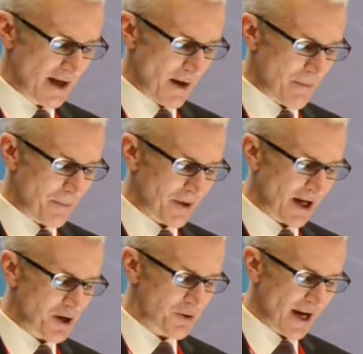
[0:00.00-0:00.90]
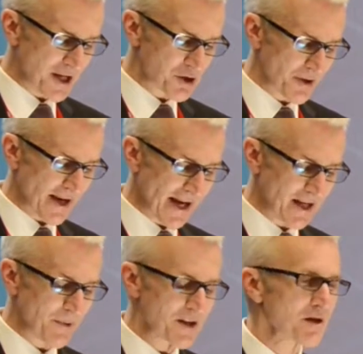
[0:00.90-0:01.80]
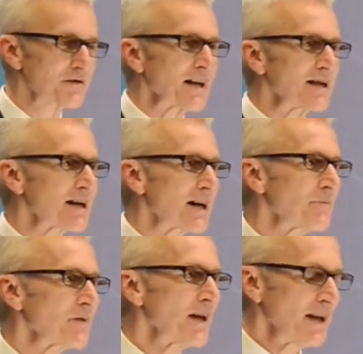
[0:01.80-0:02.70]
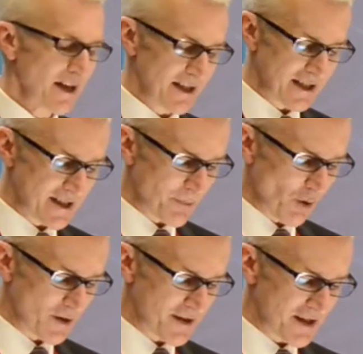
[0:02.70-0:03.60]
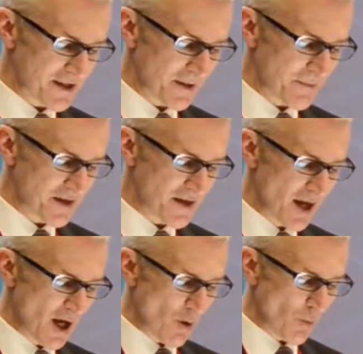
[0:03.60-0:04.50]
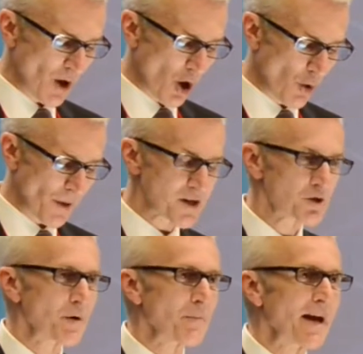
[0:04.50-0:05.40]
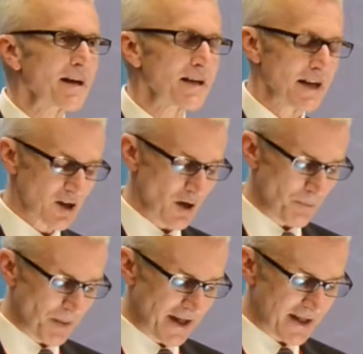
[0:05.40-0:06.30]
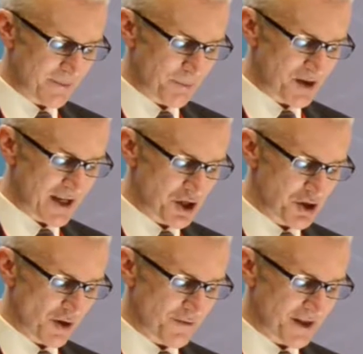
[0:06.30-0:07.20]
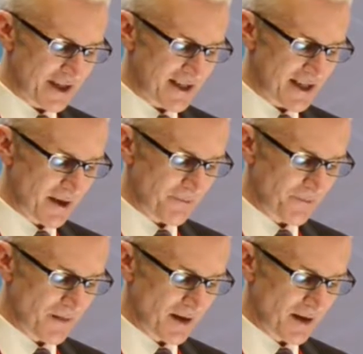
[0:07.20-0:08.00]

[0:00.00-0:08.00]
A member country entering any piece of data in Interpol systems will always remain in complete possession of the data,